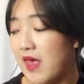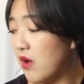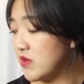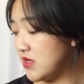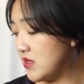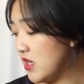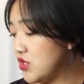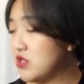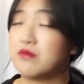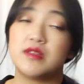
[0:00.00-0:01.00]
that was
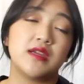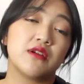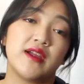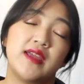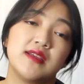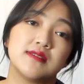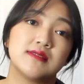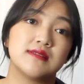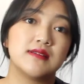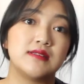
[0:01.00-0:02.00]
such a really great
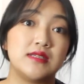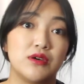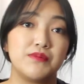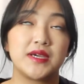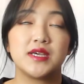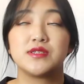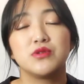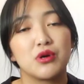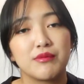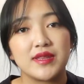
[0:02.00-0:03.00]
deal because
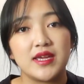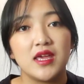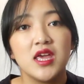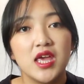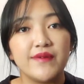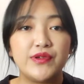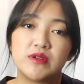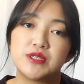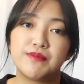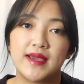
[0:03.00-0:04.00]
normally if you
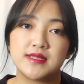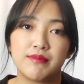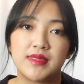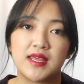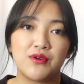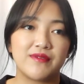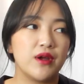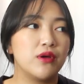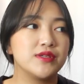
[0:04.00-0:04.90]
were to buy something over at